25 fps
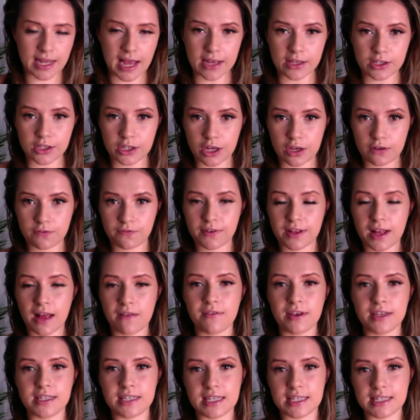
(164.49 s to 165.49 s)
I do feel like
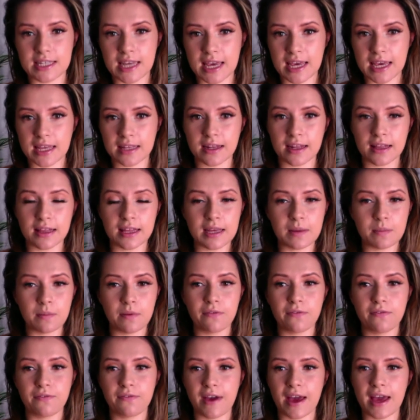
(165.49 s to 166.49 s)
this is taking a leap of
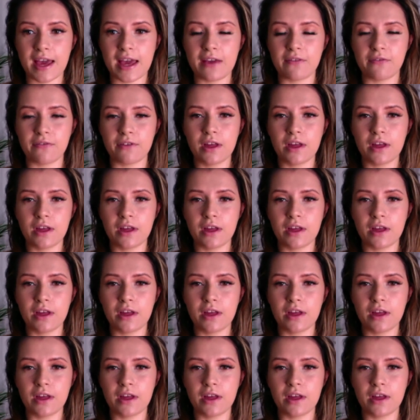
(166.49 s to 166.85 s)
faith